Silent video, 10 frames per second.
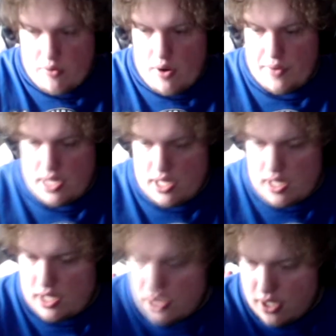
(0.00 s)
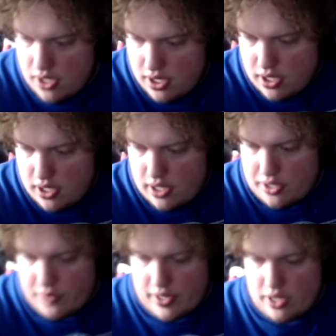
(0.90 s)
what we need. They
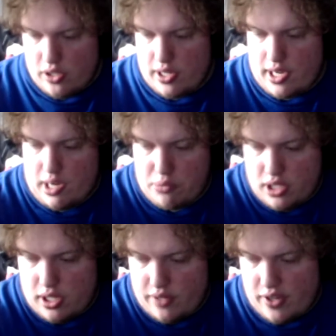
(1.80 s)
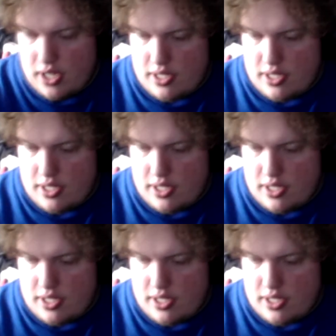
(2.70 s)
do include a couple of